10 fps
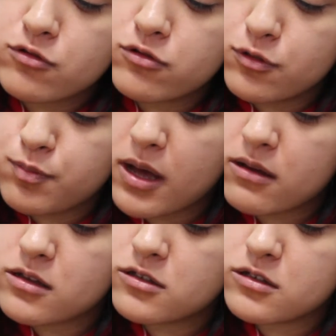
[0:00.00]
Two
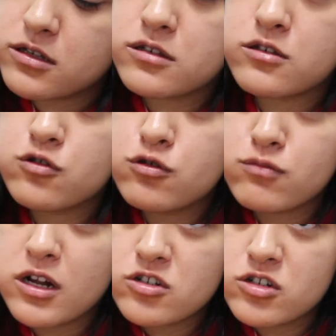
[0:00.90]
packets is too
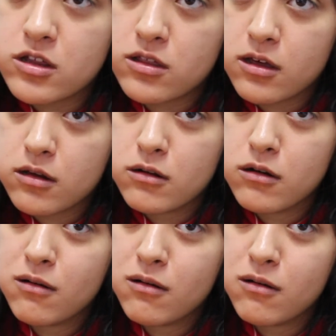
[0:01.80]
much, I think.